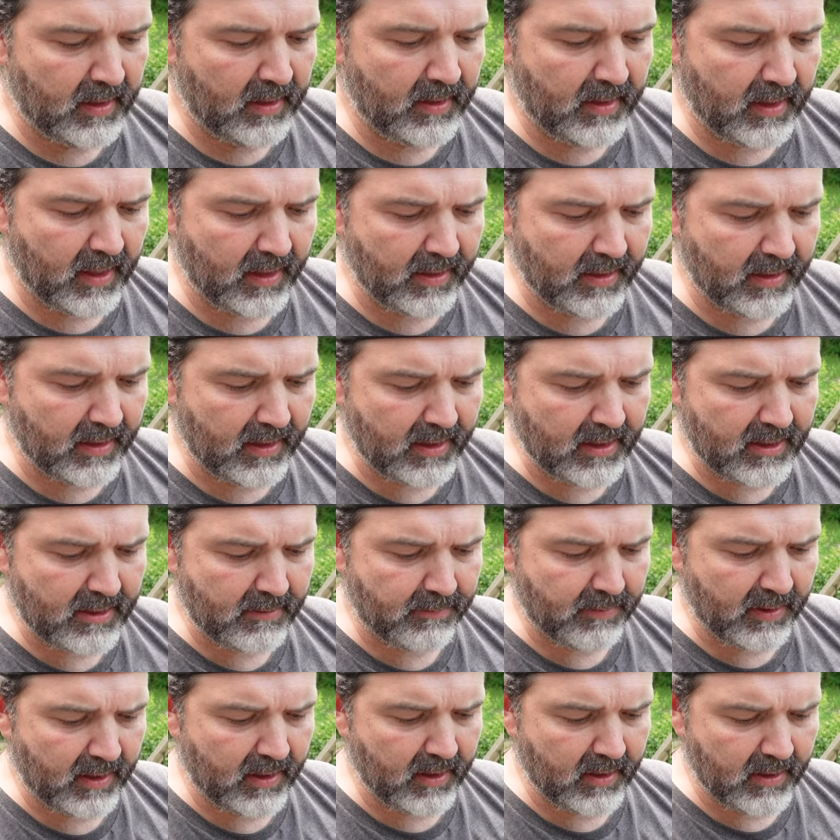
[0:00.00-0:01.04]
Not this,
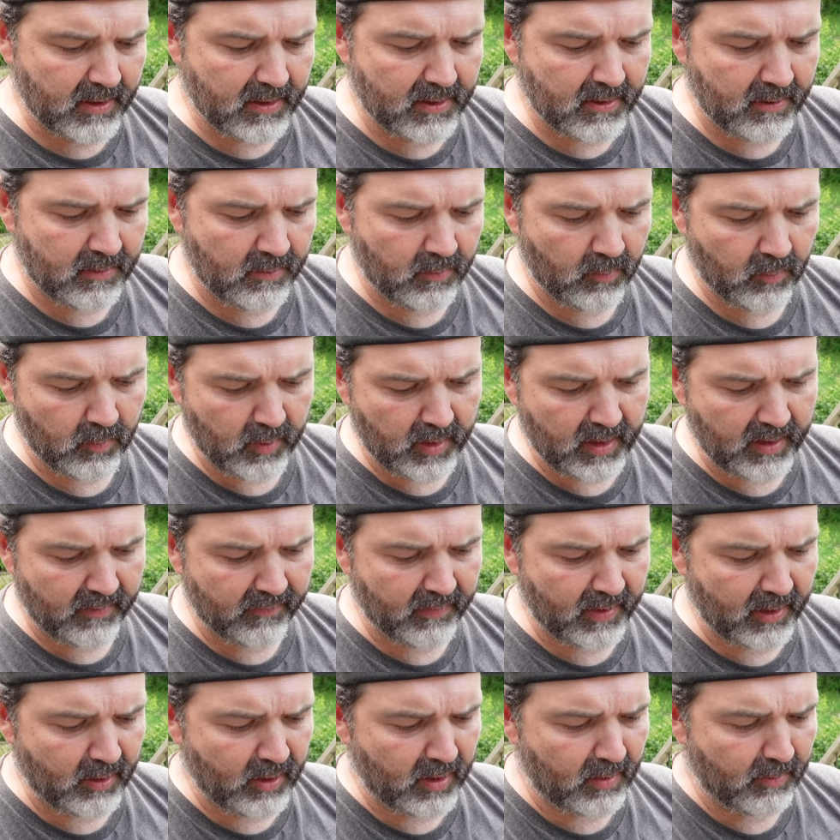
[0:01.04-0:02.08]
because we're
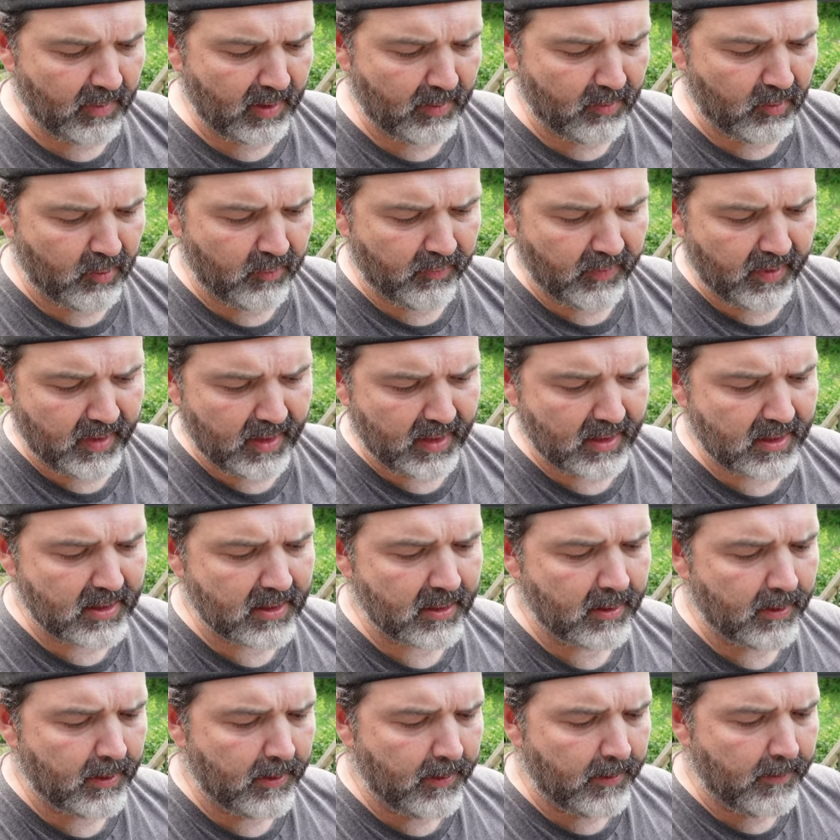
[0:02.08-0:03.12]
definitely going to be moving this
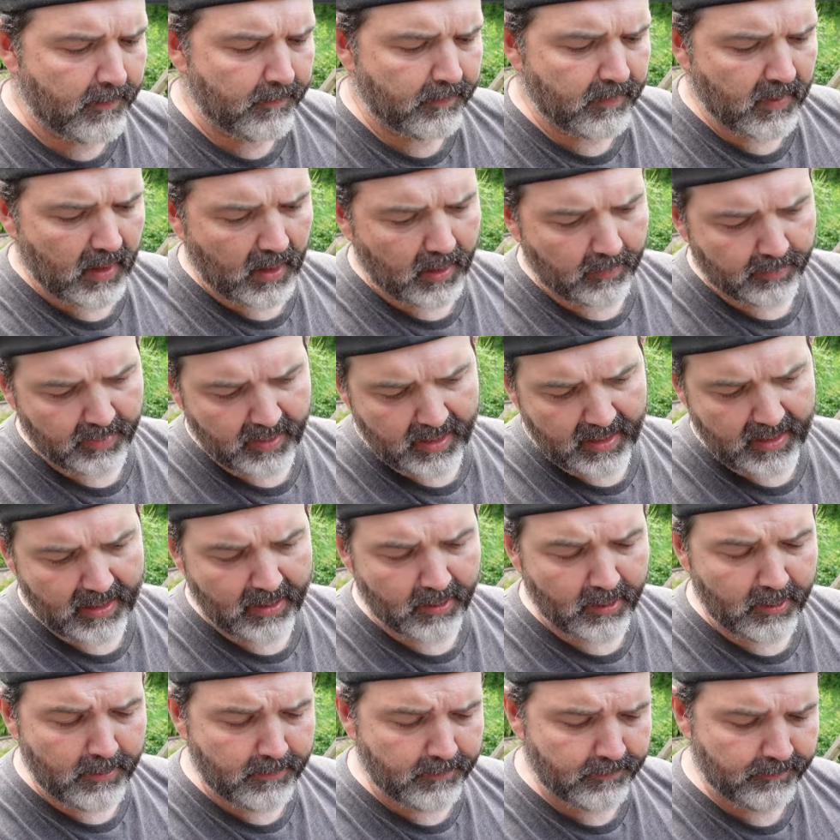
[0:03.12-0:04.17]
up
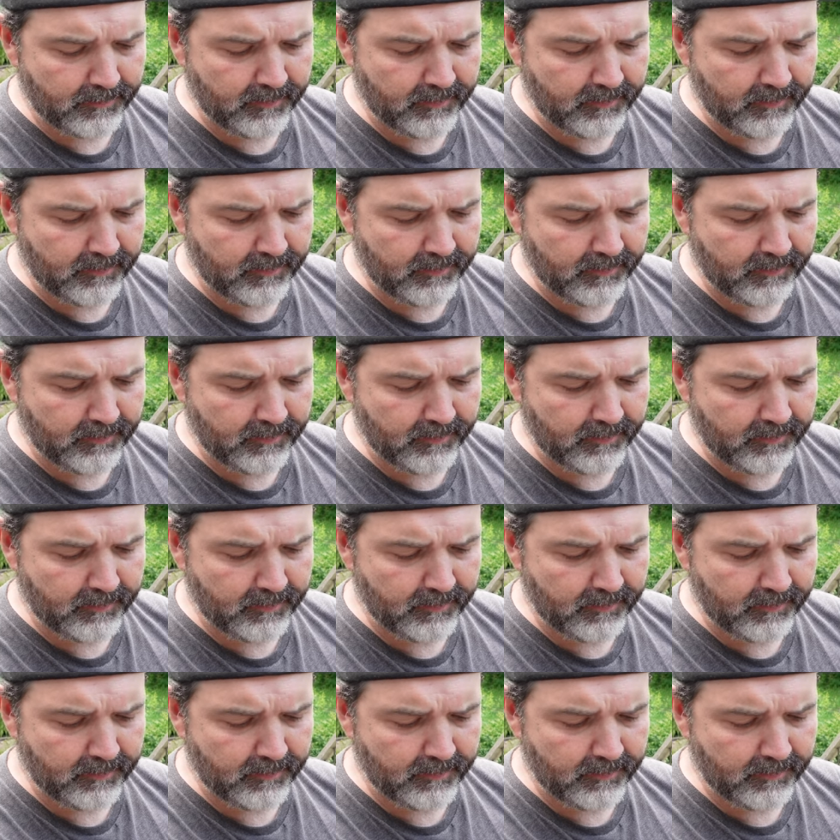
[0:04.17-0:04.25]
here.